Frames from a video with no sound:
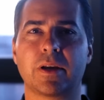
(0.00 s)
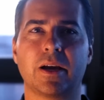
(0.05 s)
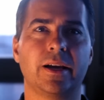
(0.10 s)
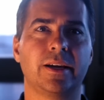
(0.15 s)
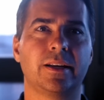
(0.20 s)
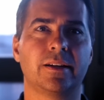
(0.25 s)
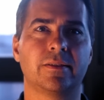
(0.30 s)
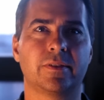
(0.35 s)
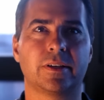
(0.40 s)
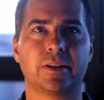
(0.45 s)

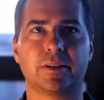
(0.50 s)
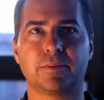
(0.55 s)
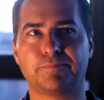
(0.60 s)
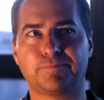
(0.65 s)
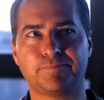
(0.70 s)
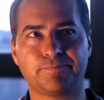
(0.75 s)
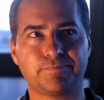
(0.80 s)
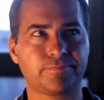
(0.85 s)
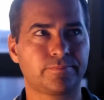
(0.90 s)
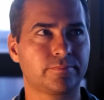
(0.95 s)
kind of a
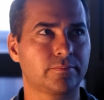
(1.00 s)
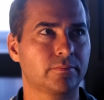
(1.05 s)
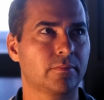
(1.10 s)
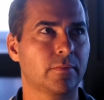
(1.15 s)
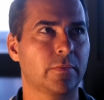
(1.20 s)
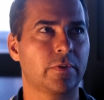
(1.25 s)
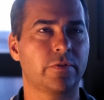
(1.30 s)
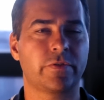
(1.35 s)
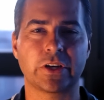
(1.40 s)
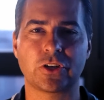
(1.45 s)

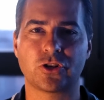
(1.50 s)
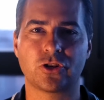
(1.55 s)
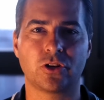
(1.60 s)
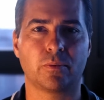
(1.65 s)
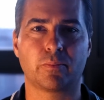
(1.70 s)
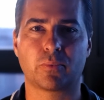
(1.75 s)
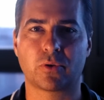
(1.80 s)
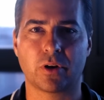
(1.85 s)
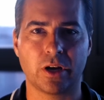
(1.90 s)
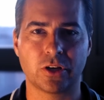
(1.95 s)

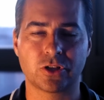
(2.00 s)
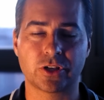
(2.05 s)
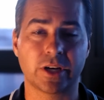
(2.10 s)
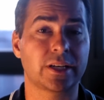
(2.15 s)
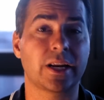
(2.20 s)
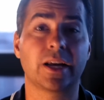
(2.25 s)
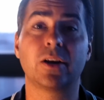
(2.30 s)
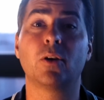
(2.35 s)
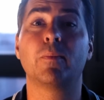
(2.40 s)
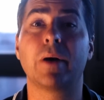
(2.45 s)
fictional
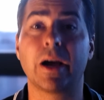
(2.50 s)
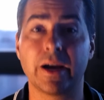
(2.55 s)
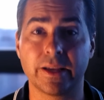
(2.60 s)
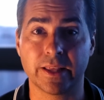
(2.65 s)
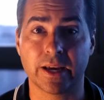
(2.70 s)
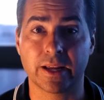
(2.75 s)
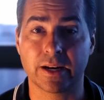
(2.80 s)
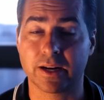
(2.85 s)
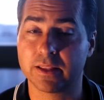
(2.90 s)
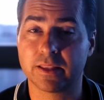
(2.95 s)
project. I don't
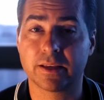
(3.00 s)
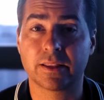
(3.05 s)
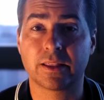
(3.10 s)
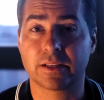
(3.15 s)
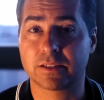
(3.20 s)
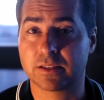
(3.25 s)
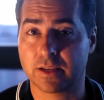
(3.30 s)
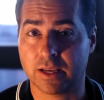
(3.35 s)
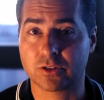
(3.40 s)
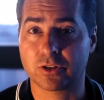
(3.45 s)
mind that. I think
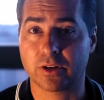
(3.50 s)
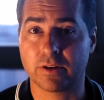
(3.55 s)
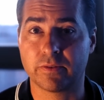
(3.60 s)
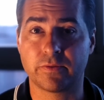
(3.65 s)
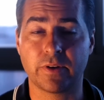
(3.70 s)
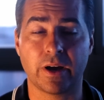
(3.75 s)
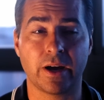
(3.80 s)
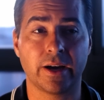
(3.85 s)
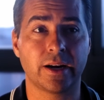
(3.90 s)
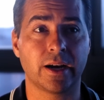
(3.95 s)
that's actually a
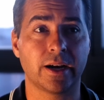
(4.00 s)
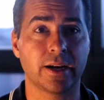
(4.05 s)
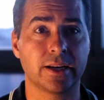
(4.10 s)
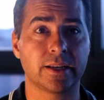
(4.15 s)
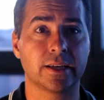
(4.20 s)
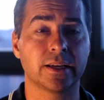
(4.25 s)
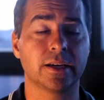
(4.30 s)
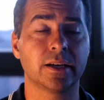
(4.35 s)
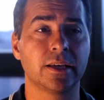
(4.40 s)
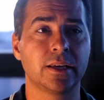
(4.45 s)
fine
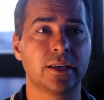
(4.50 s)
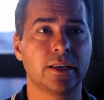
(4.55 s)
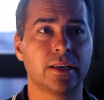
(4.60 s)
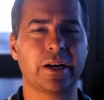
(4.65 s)
idea.